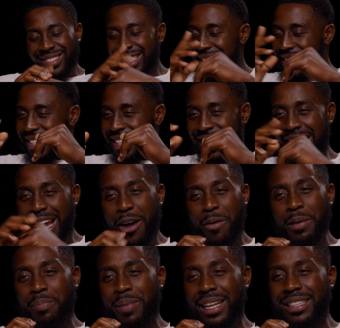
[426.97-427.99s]
The guy will
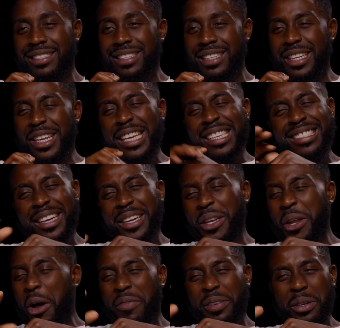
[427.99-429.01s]
be panting. Second
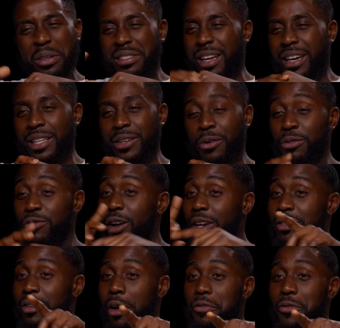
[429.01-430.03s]
half, he goes downhill.
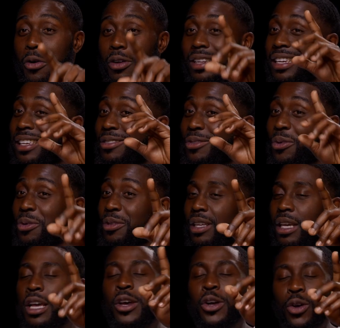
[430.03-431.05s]
First half, Connor's
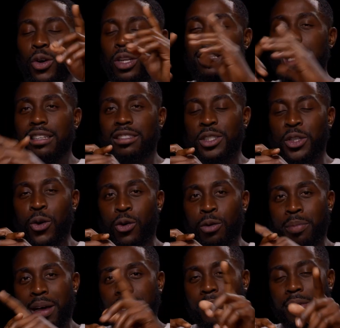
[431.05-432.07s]
actually cold.
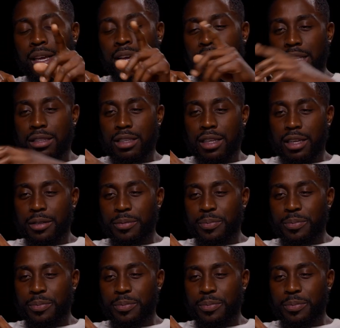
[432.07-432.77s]
By the way, guys, yeah.